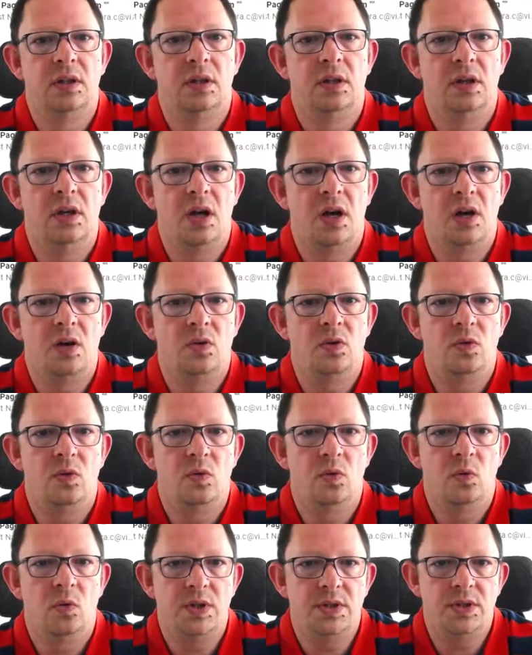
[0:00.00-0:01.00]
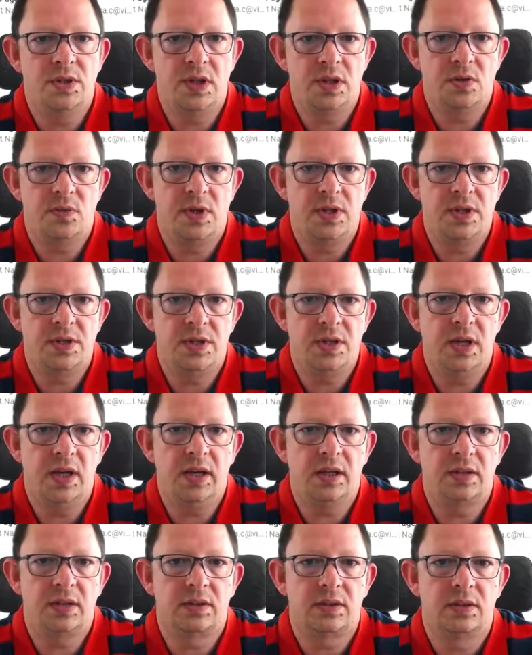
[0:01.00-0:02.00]
Now once this one is
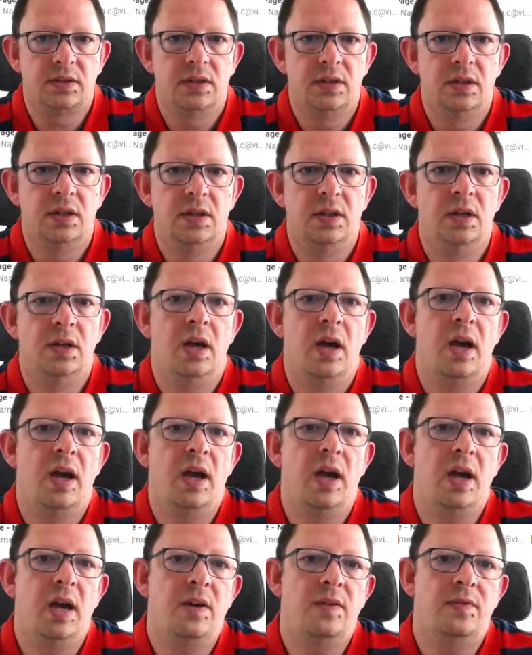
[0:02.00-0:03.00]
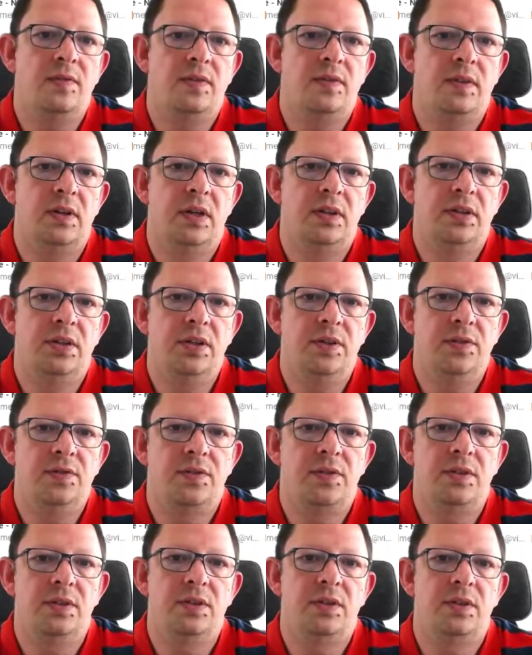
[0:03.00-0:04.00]
clicked, I have a
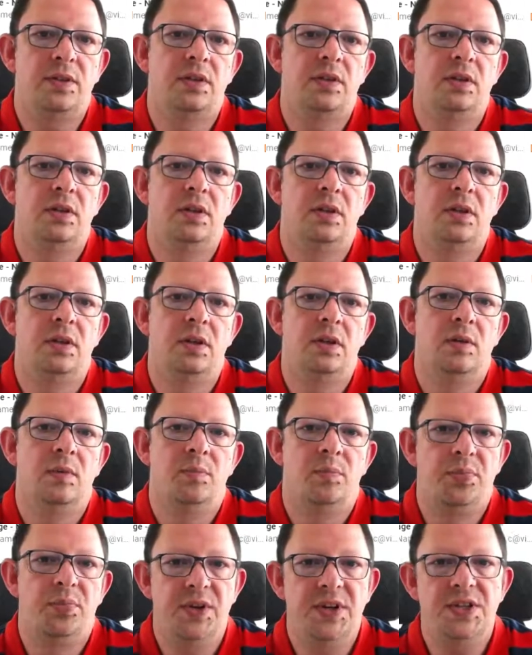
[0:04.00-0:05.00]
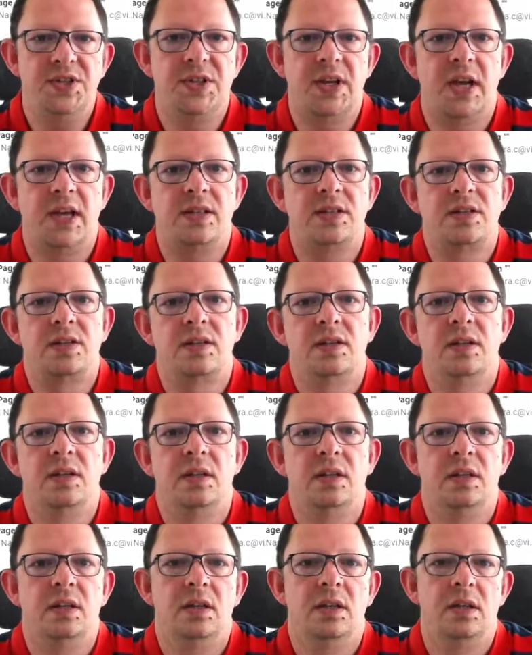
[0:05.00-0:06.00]
different presets
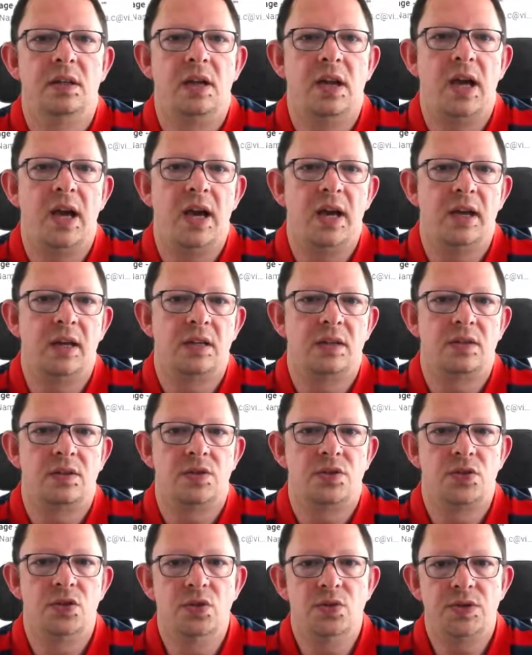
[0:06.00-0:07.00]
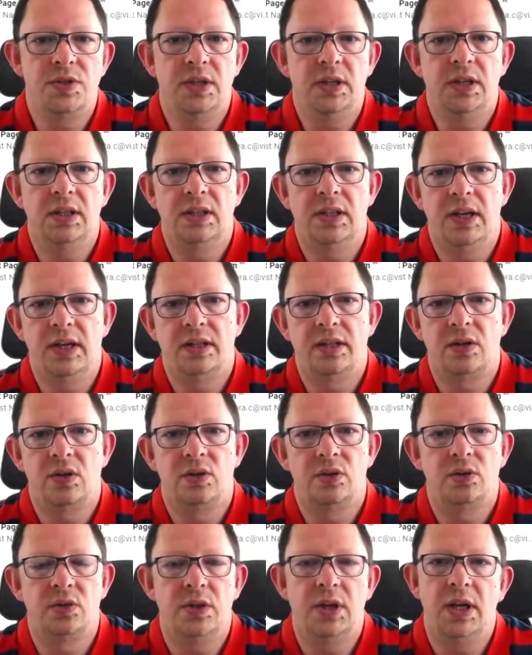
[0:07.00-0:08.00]
like snoozing it later
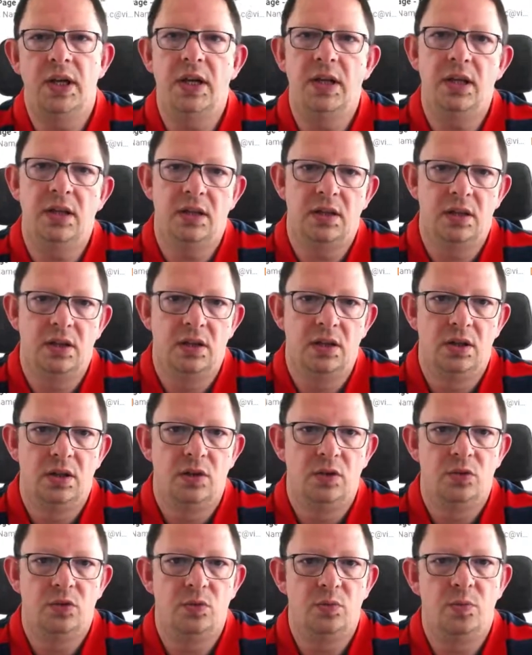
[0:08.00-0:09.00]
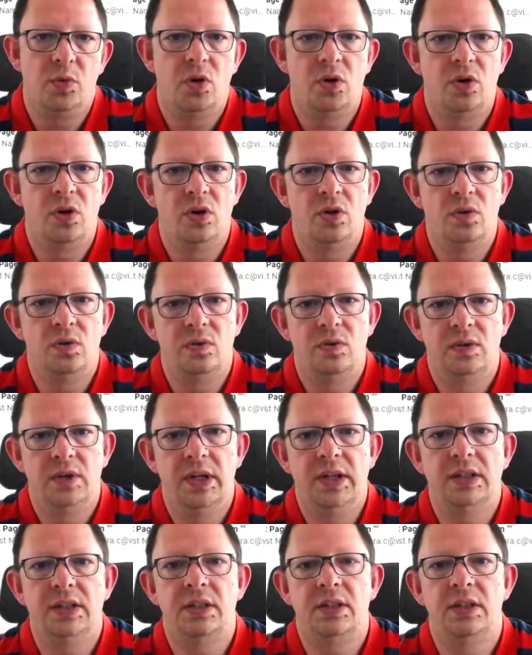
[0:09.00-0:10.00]
on today, tomorrow,
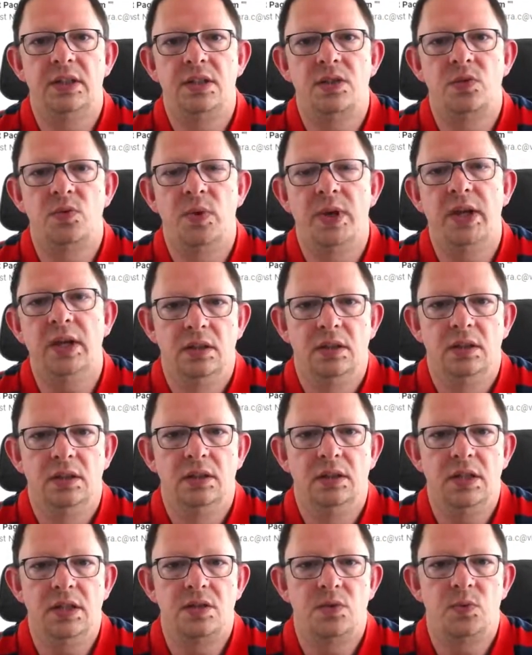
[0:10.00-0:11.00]
later this week, this